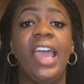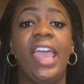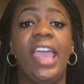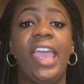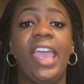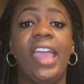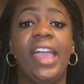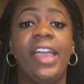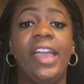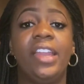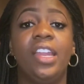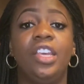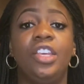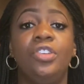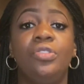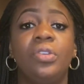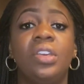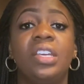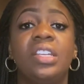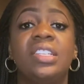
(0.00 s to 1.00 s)
And
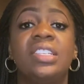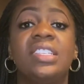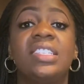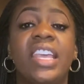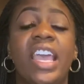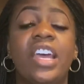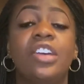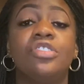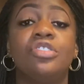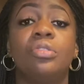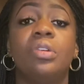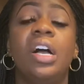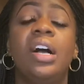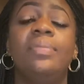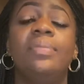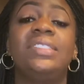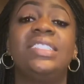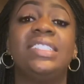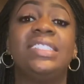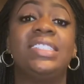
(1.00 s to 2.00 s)
you can schedule
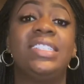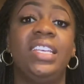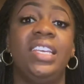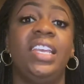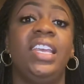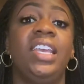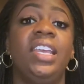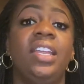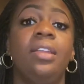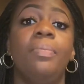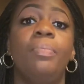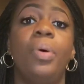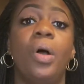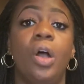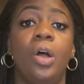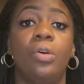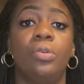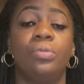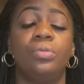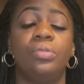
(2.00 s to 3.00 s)
up to 10
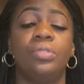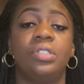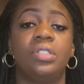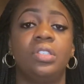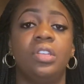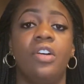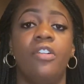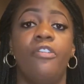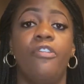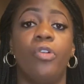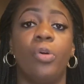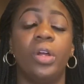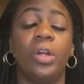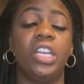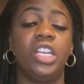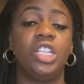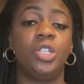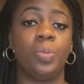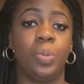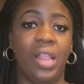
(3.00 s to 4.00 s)
posts for
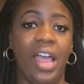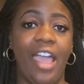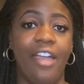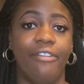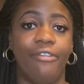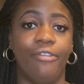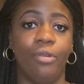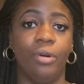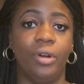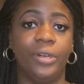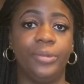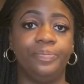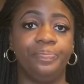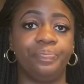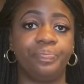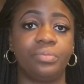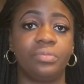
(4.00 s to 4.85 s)
each platform.